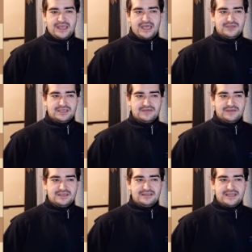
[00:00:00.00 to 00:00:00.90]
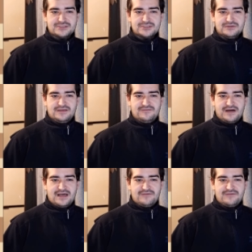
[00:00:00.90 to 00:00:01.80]
and we have e takes on
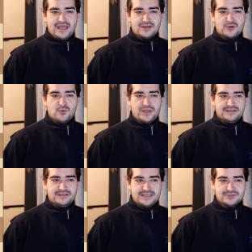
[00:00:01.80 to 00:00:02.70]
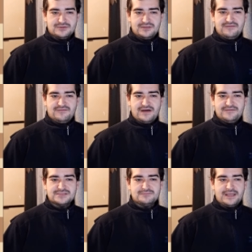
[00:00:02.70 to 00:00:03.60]
d5 and queen takes on
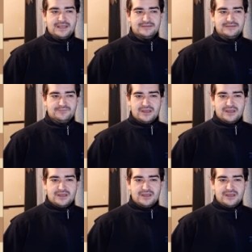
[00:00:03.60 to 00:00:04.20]
d5 is played.